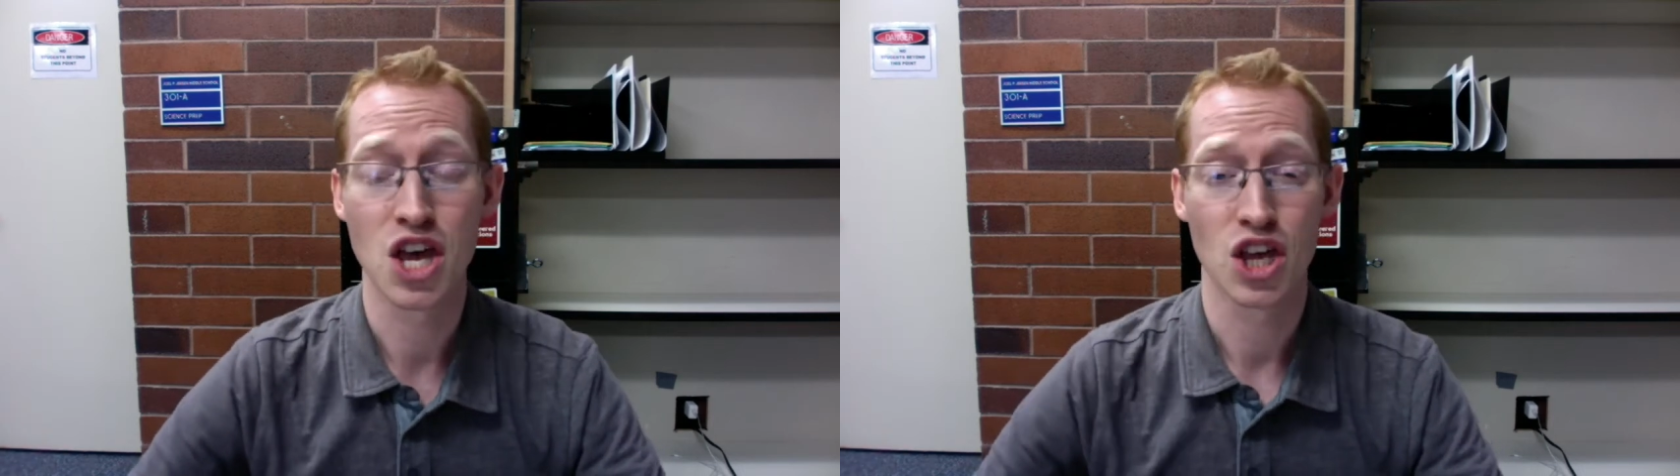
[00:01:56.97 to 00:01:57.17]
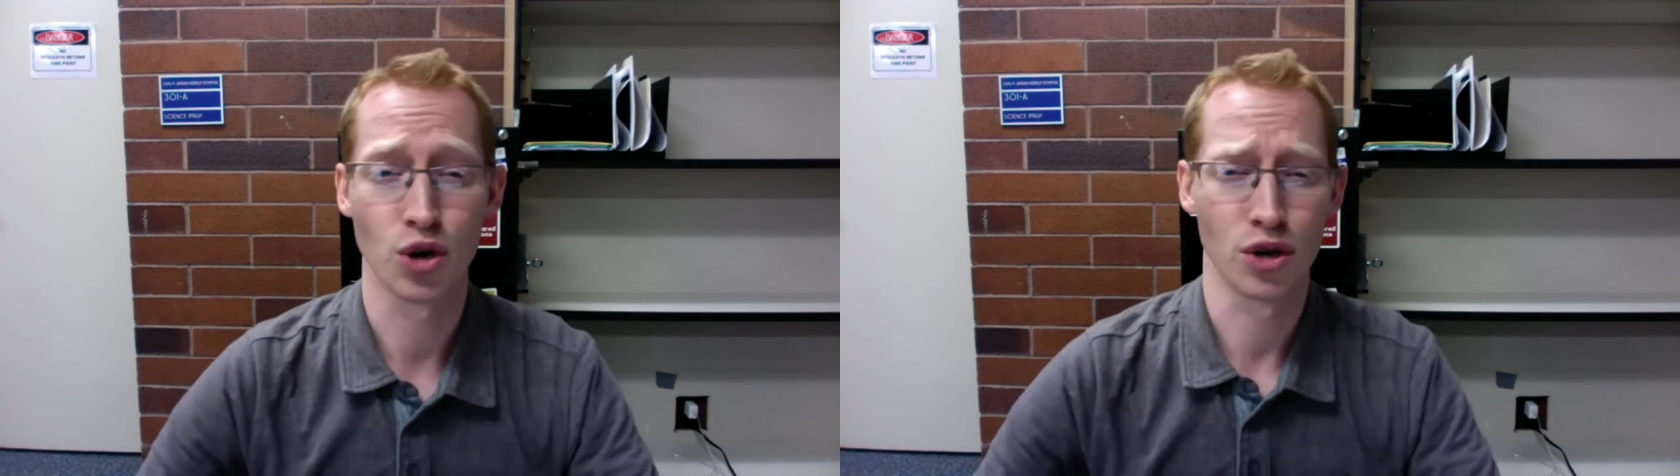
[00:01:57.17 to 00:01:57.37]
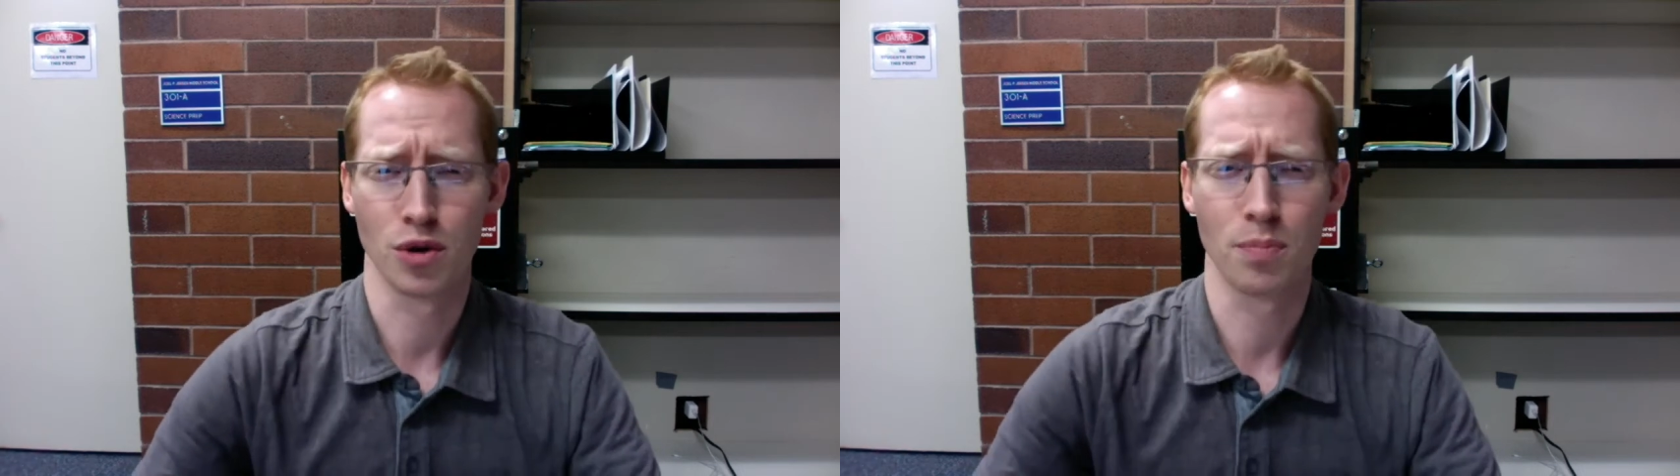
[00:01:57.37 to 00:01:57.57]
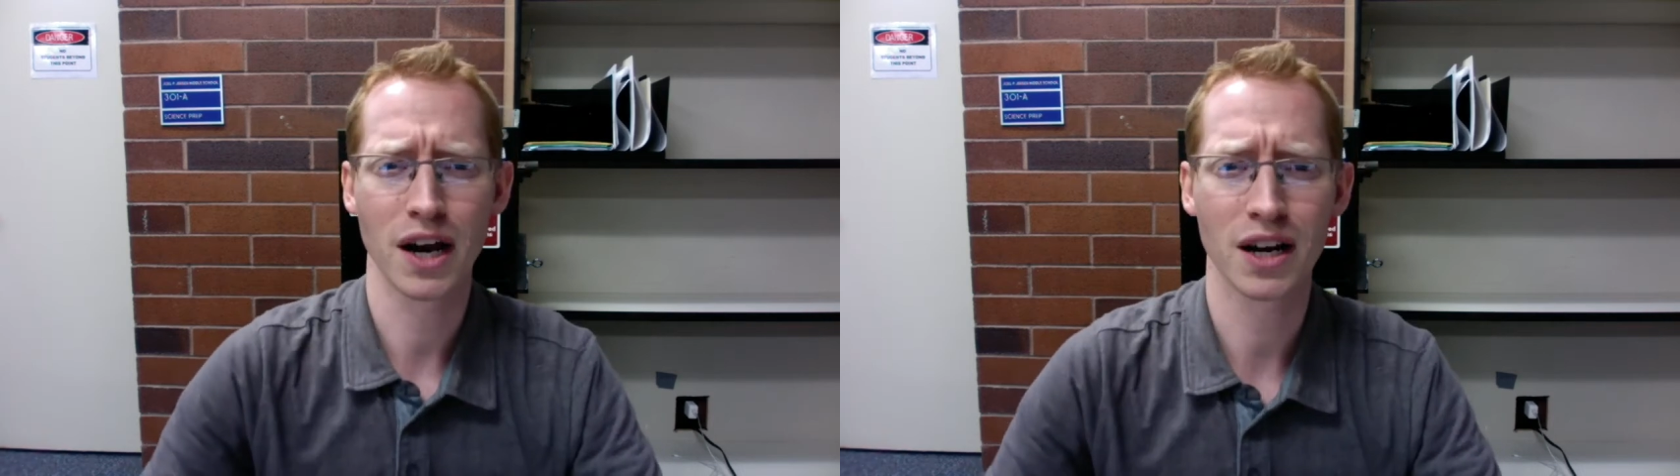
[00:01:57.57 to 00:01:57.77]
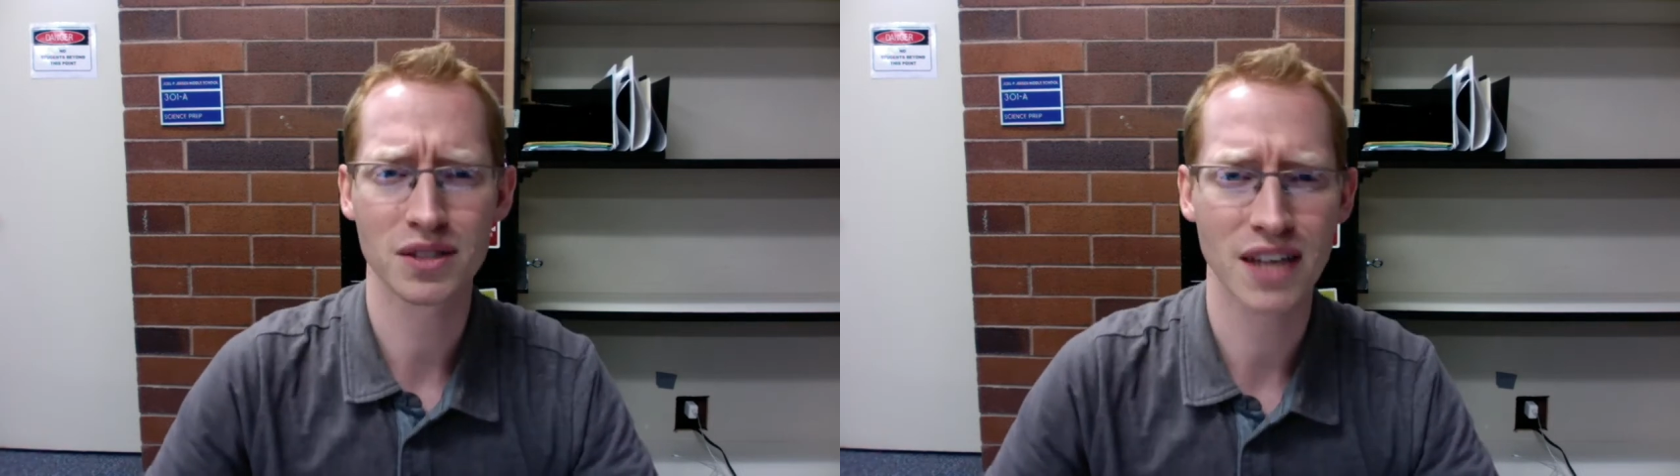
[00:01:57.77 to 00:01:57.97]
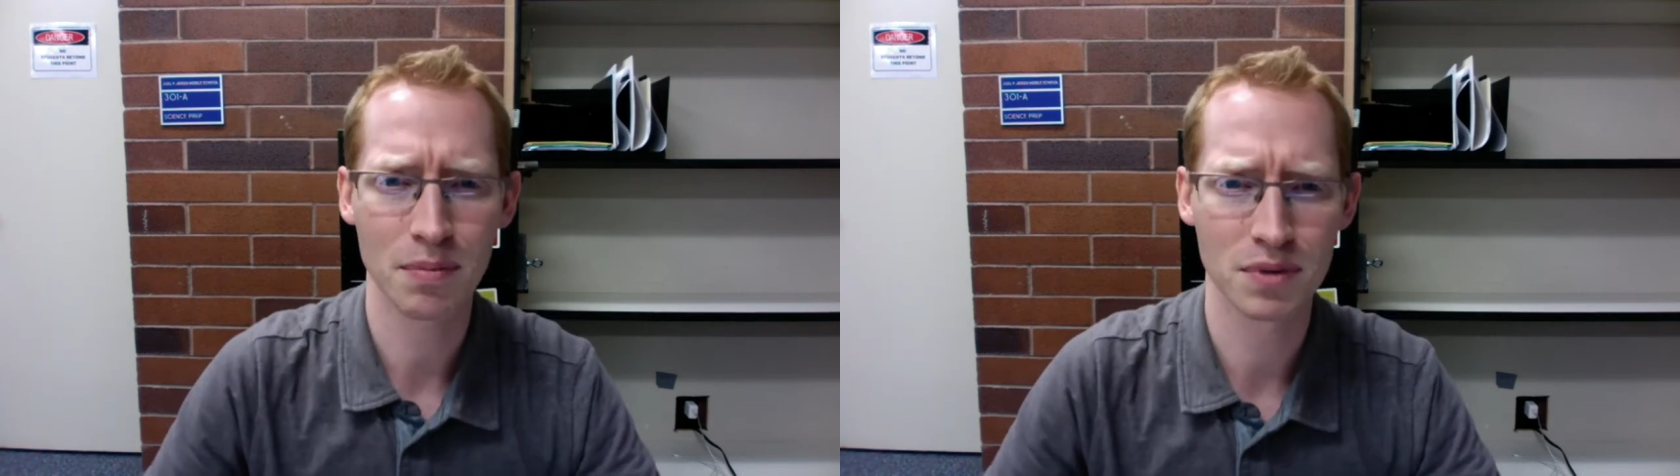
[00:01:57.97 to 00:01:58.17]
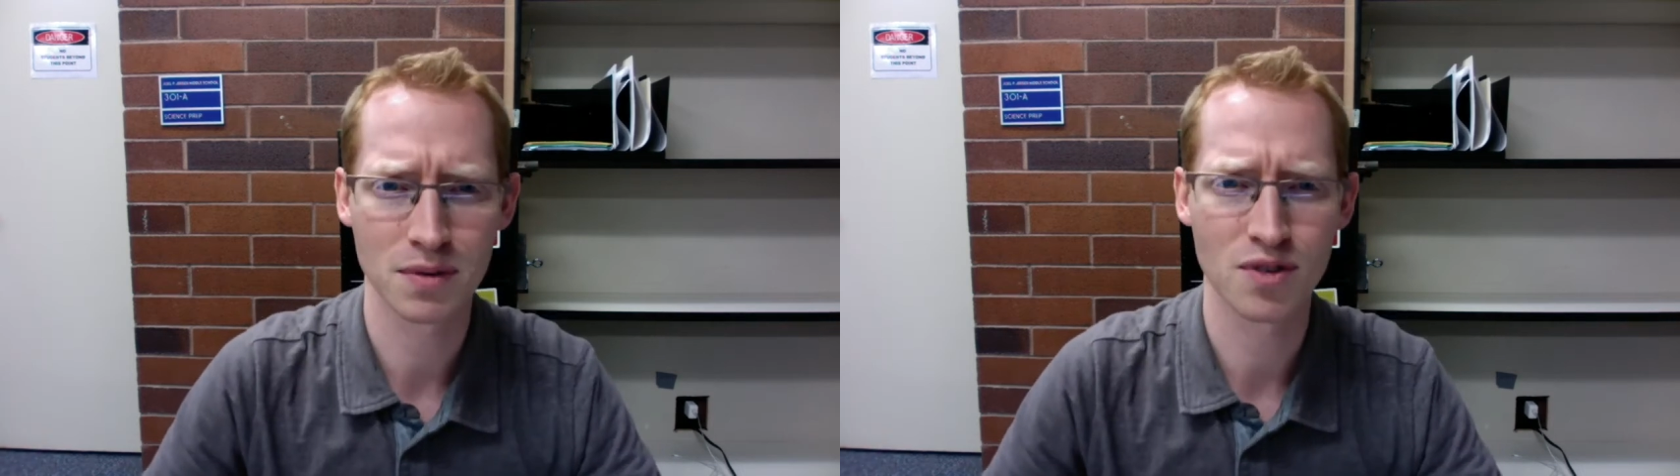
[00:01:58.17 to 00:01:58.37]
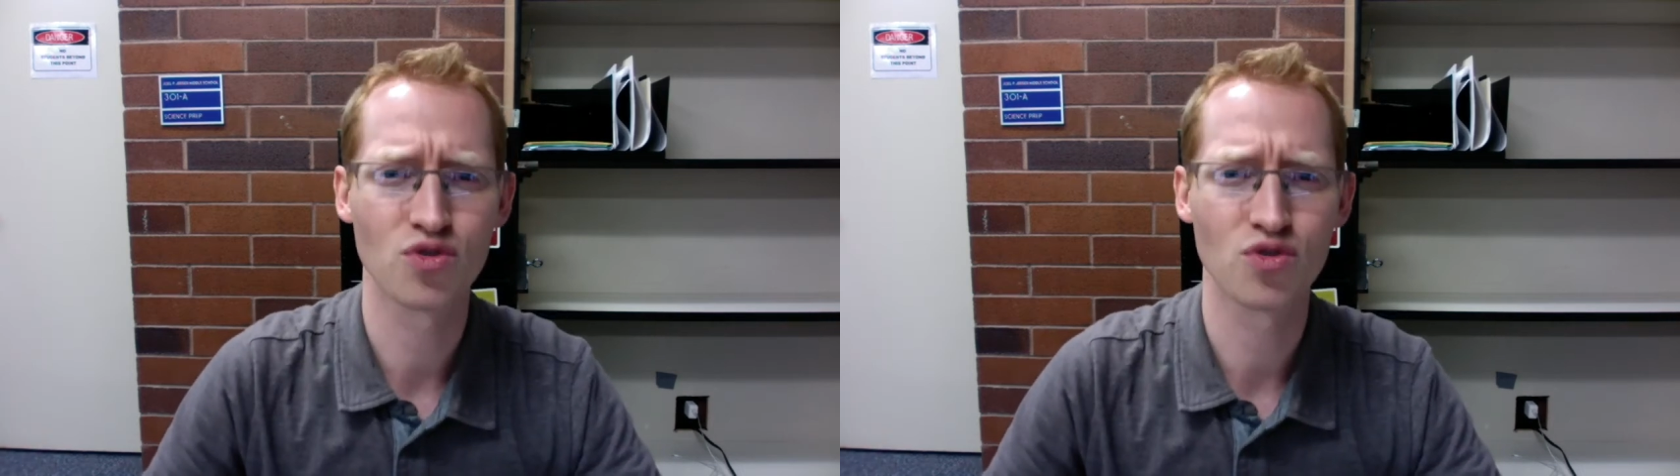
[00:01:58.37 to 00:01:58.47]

your parents happen to be